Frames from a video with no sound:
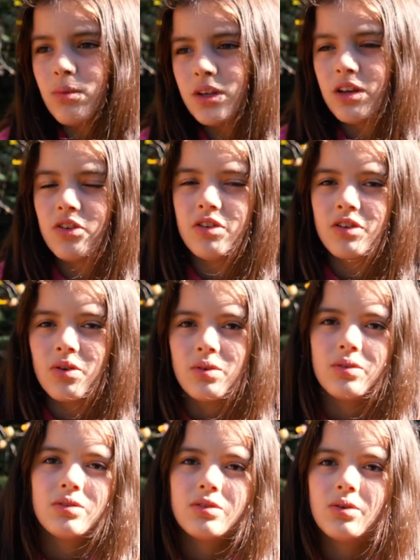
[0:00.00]
we could just go to
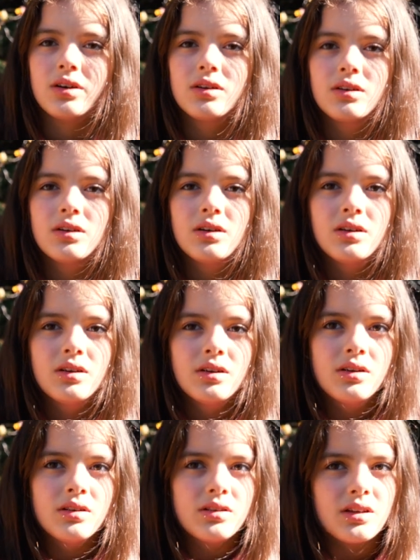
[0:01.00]
the store
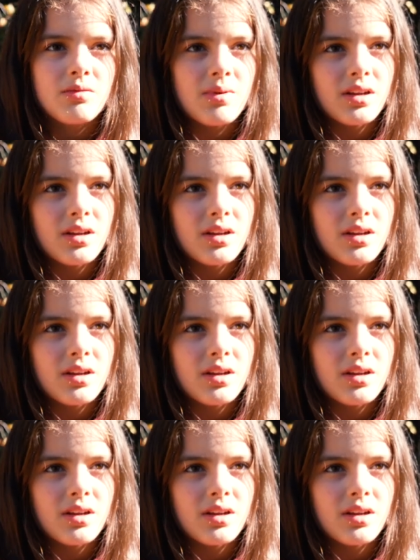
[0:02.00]
to get